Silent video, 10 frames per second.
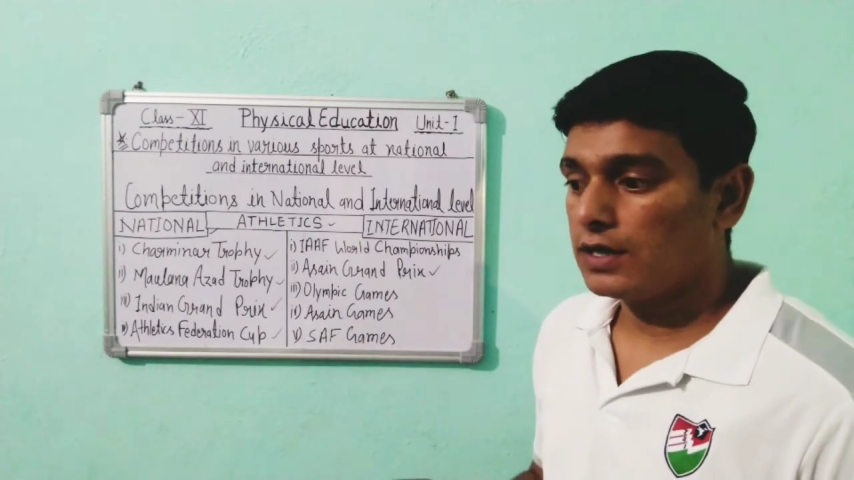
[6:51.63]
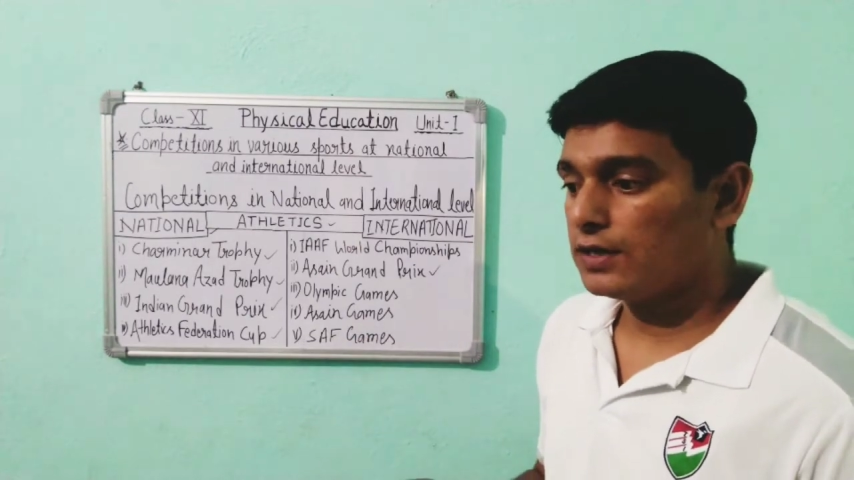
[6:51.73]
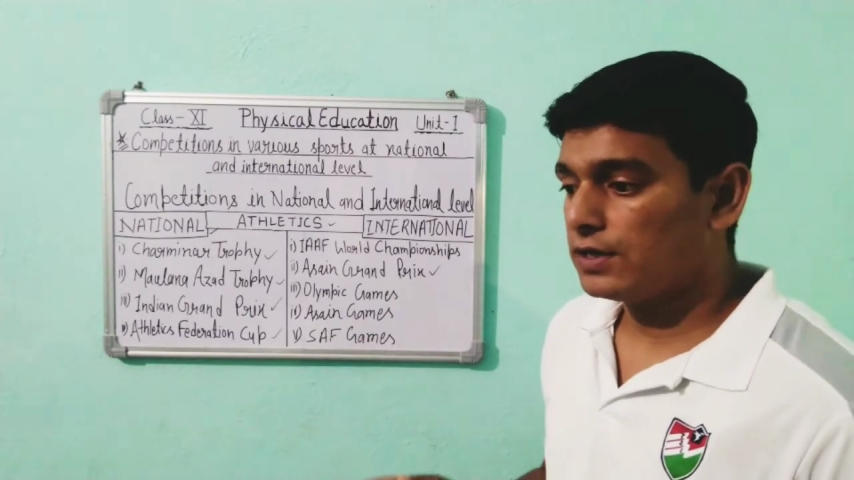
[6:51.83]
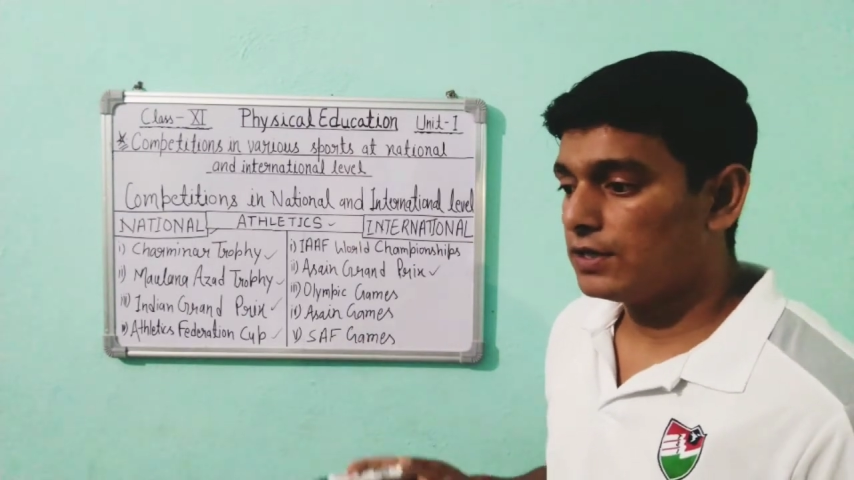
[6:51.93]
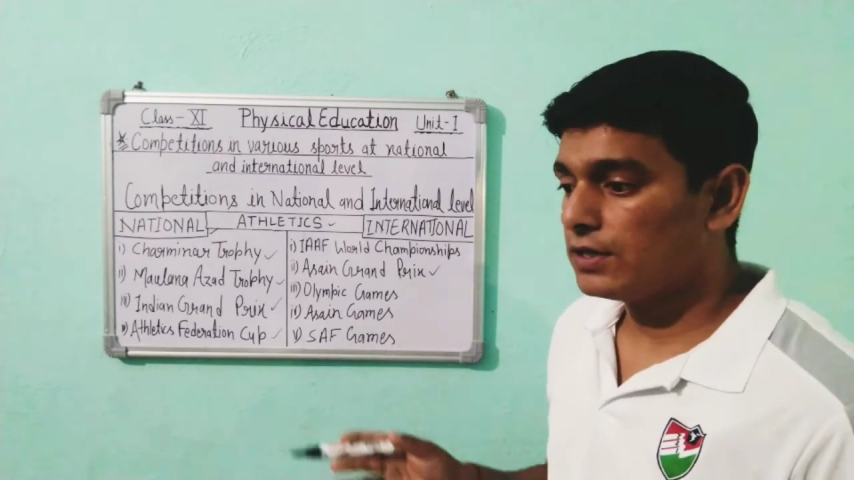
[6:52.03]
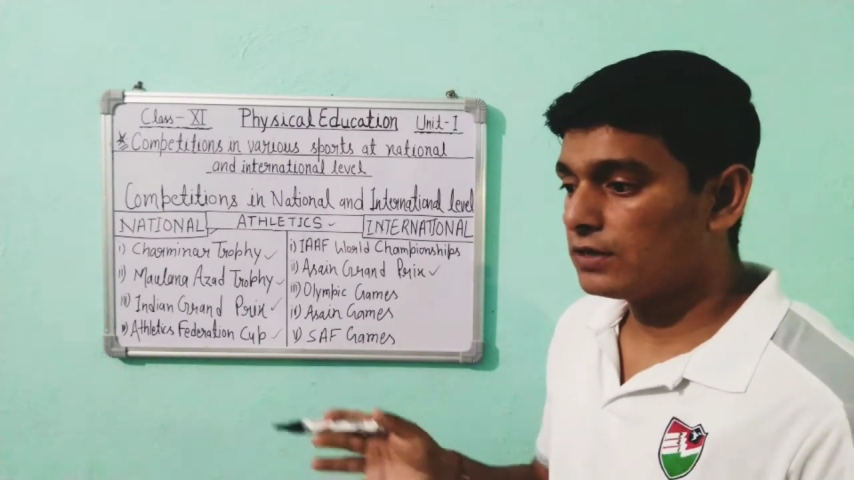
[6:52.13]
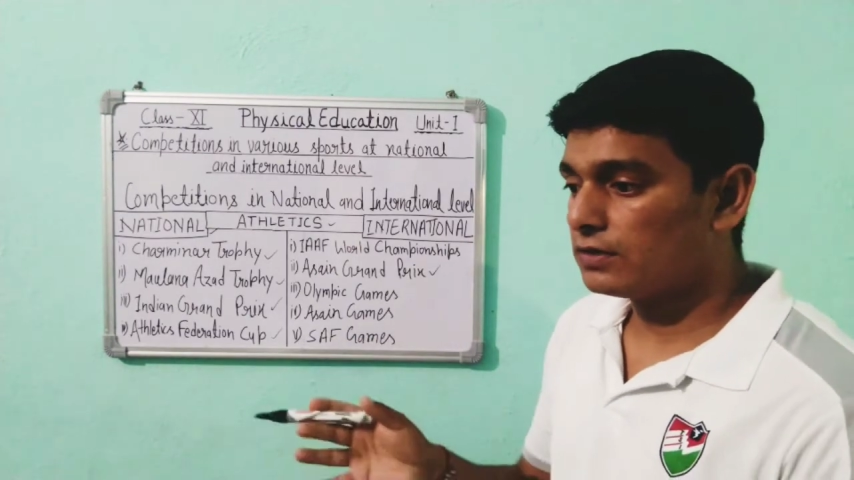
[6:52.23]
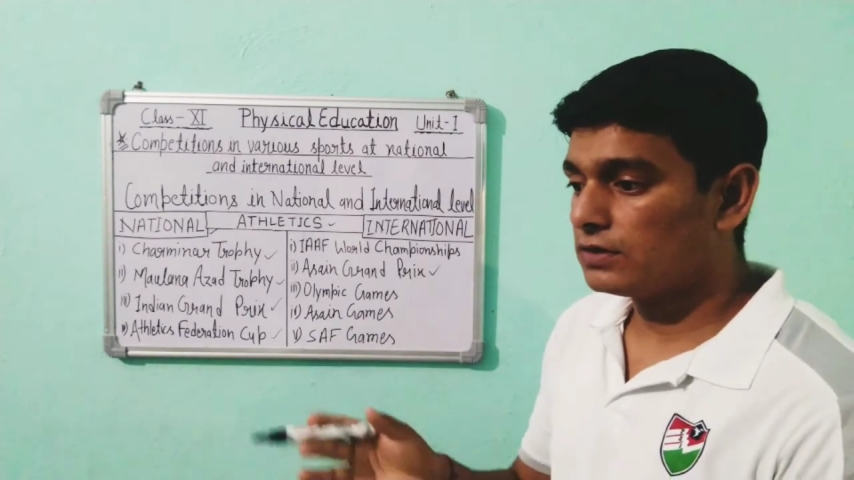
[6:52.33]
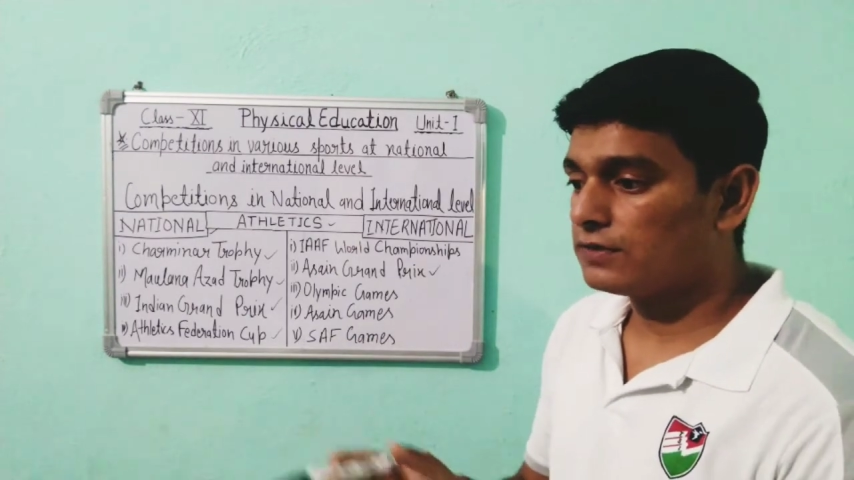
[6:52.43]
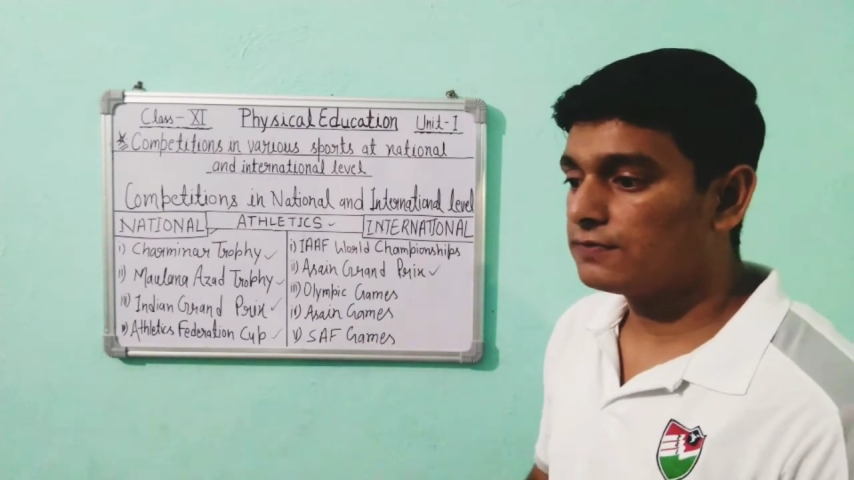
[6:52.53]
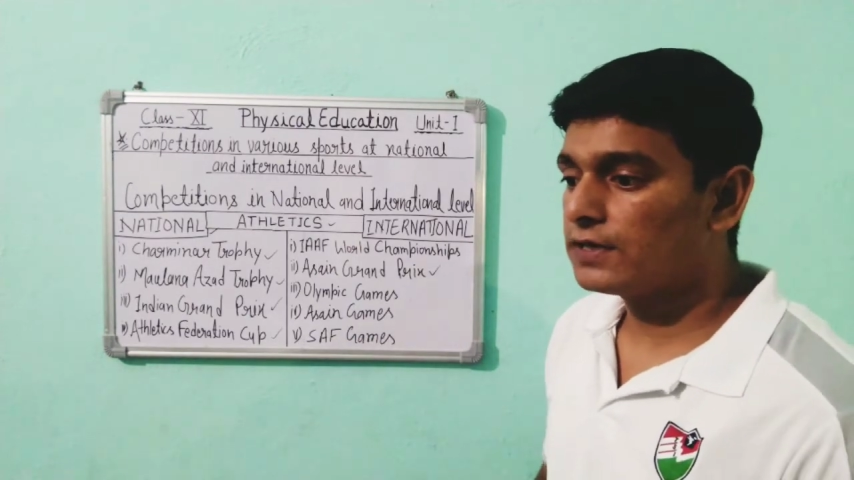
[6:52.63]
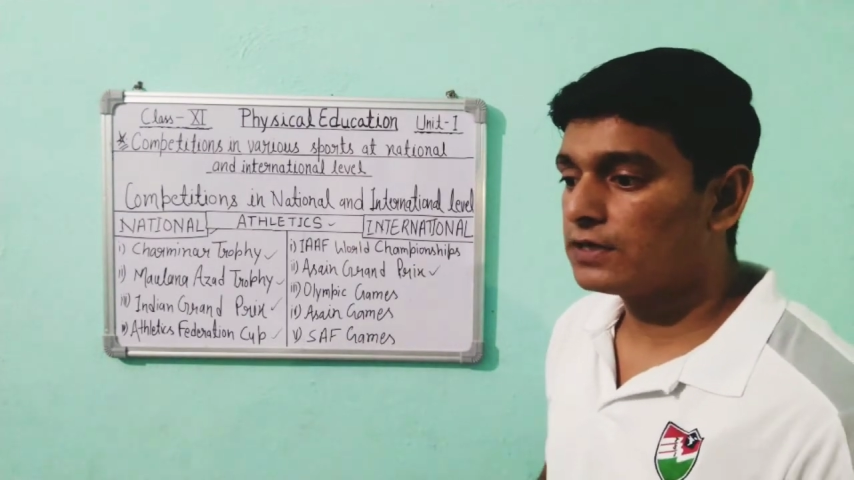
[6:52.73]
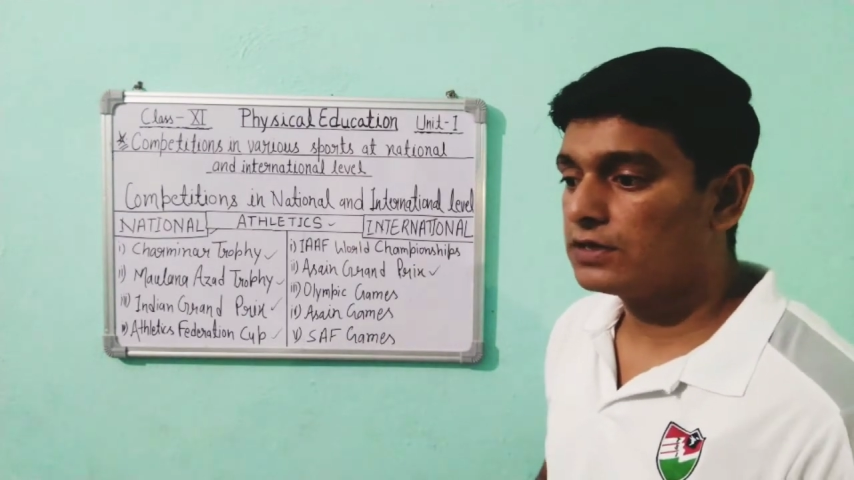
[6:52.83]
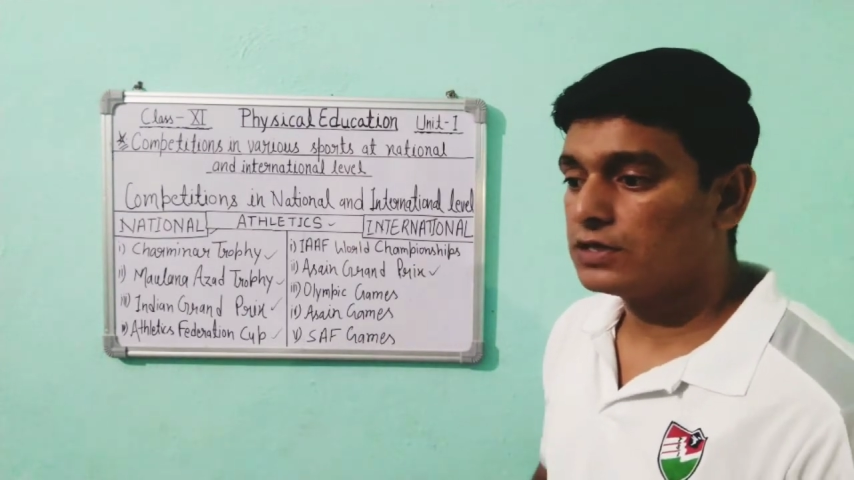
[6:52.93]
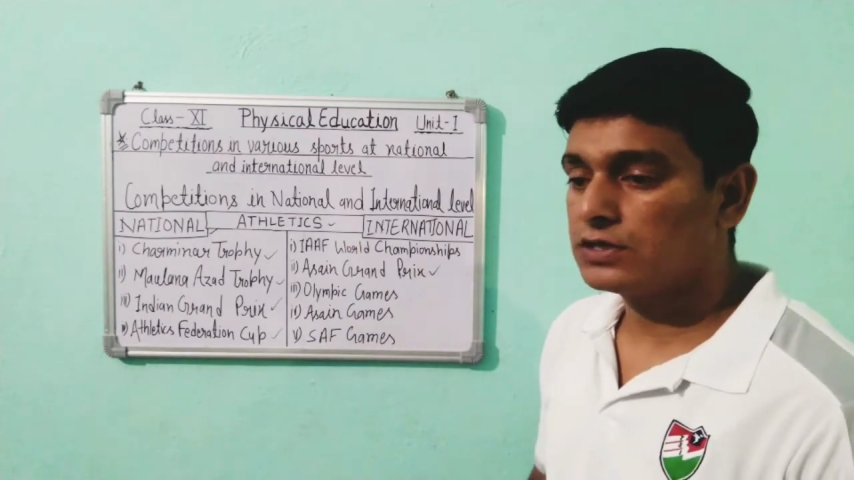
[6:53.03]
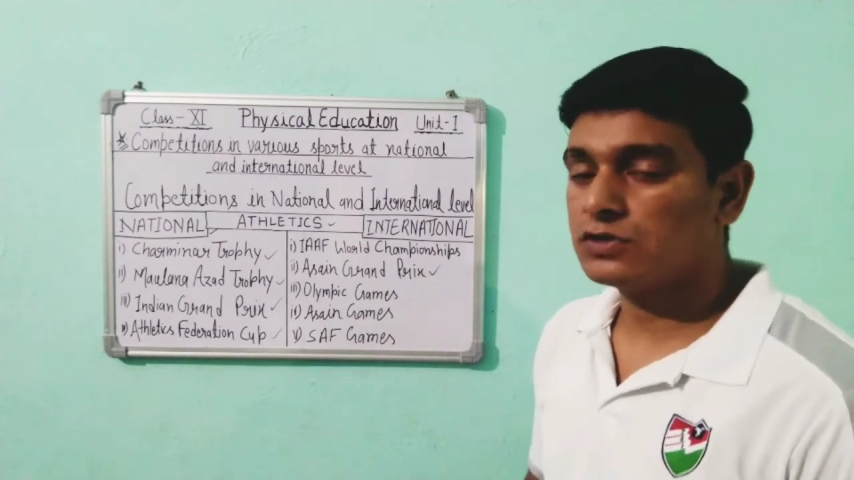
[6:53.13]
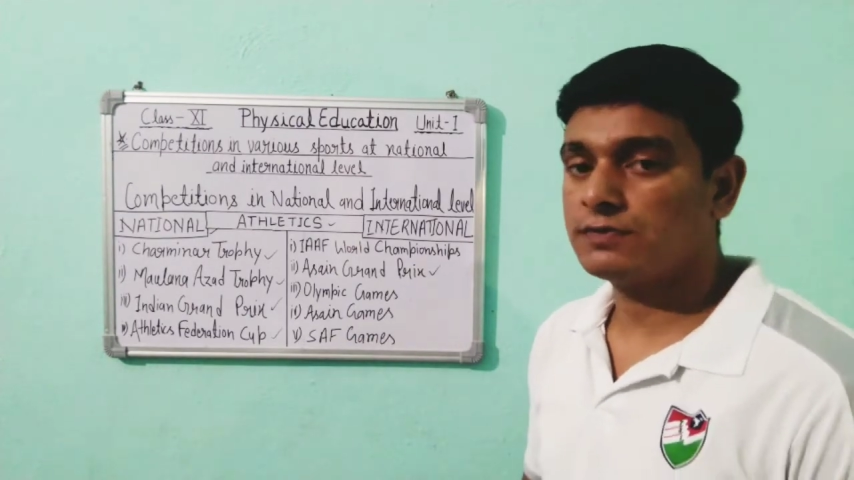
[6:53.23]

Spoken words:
and here different countries